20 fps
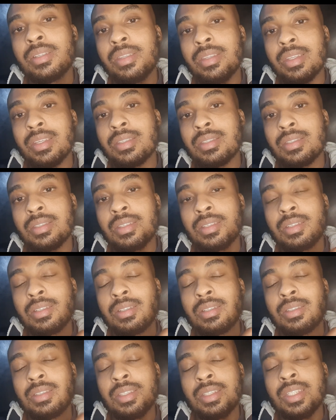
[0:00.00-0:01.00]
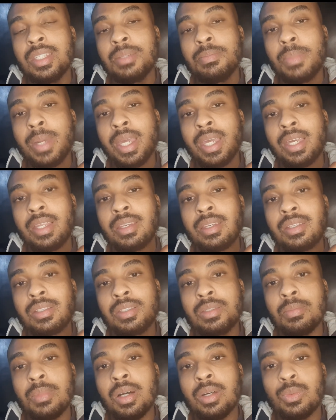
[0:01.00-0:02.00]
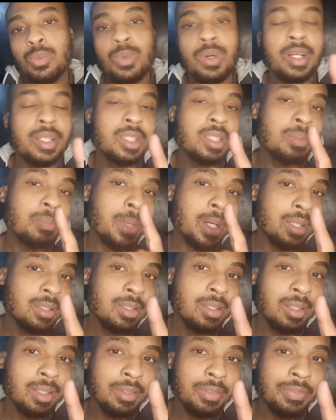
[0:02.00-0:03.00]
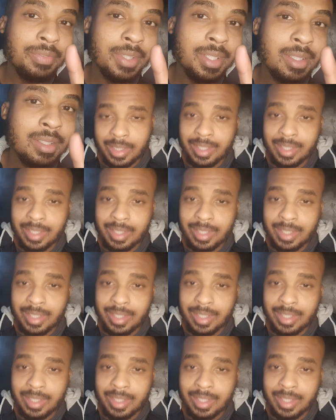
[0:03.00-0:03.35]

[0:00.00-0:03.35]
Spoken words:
this T-Band smartwatch by TurtleFit.